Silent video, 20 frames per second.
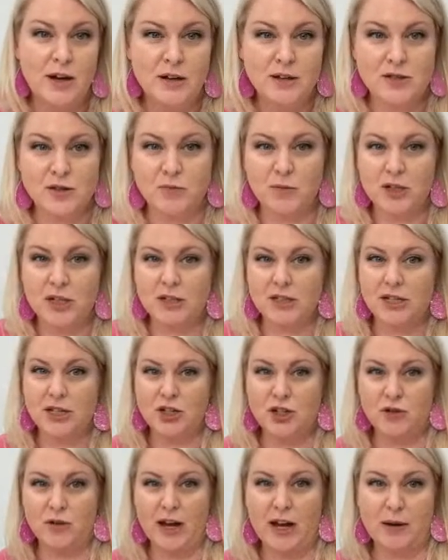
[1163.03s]
So I'm going to
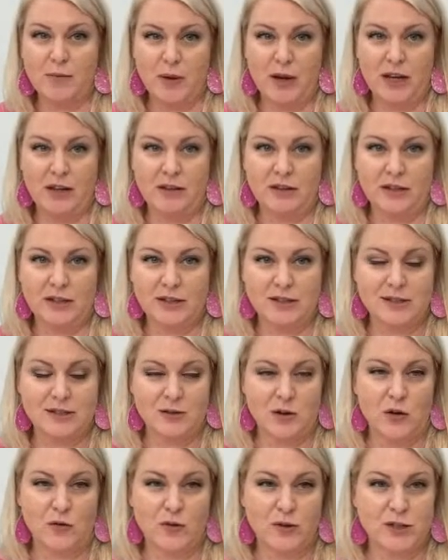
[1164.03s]
teach you how to paint this
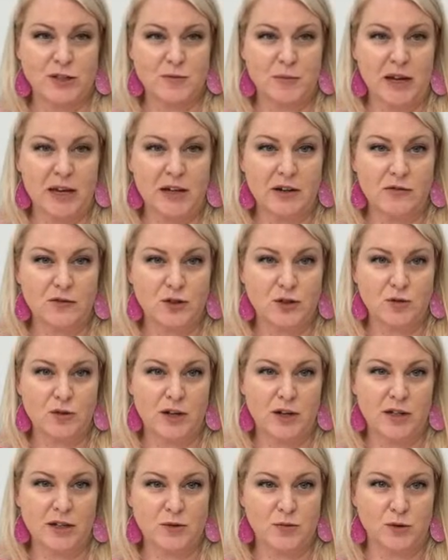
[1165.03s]
over the span of 2
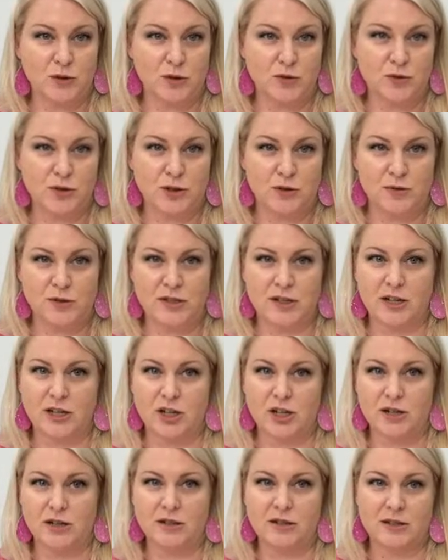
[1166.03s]
days. We'll do 2
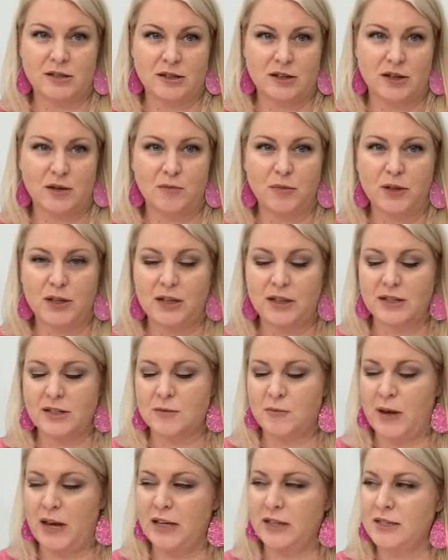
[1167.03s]
sessions to complete
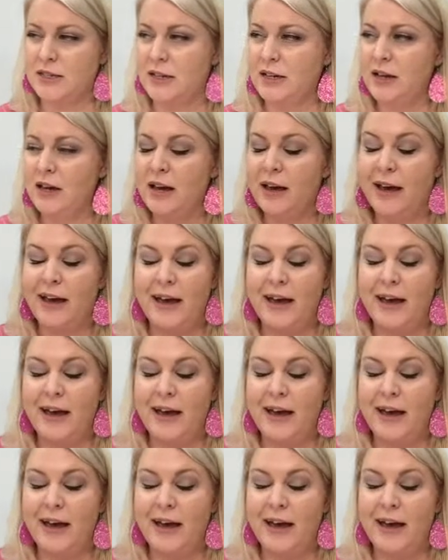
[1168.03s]
this painting.